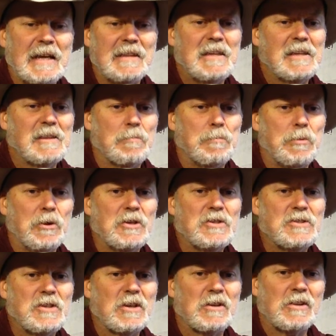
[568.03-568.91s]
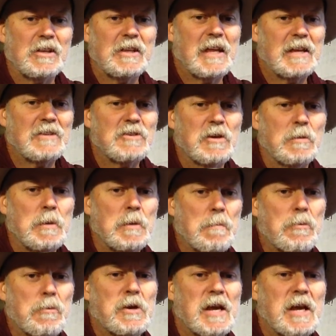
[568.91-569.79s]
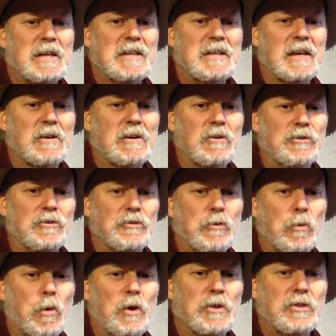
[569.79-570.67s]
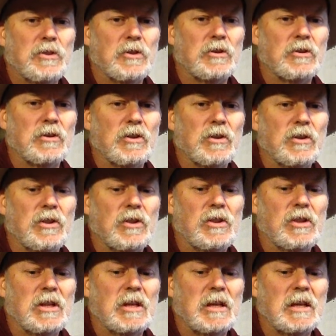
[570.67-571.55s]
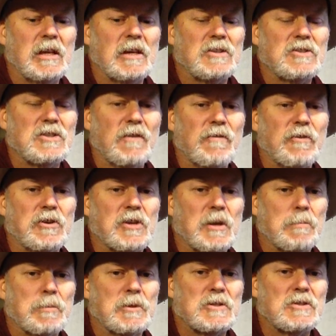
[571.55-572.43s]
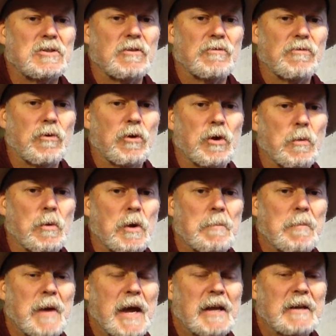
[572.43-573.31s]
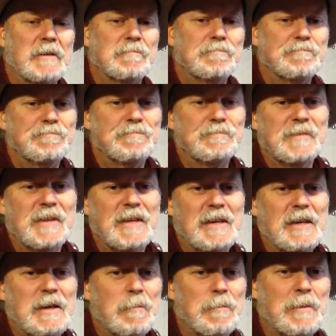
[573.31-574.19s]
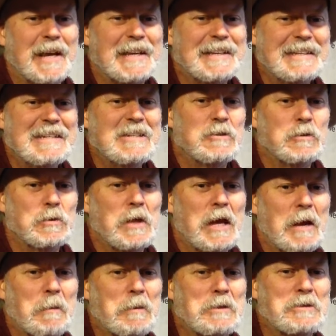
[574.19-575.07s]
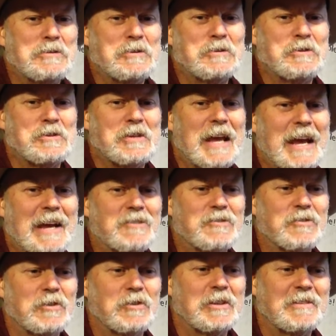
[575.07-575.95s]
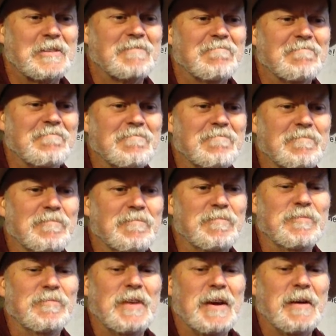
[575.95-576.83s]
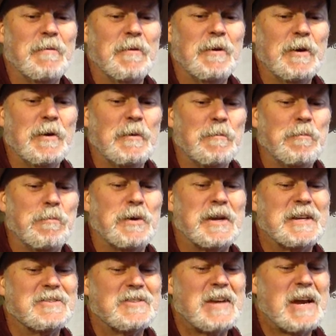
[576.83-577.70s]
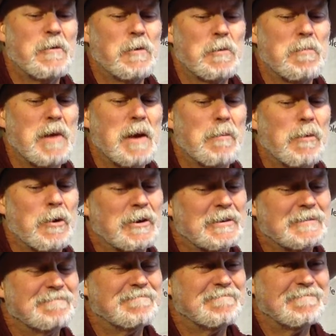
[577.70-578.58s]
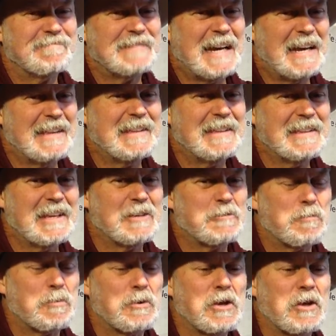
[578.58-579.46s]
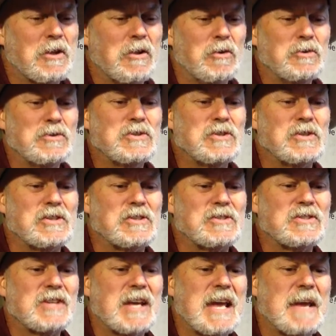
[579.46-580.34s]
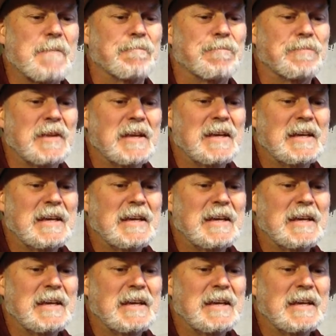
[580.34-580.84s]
I think ballistically that's going to be pretty identical to what the silver tip is in the 41 Magnum. But I didn't do that research to actually... But as I remember, I think that's pretty close to the same.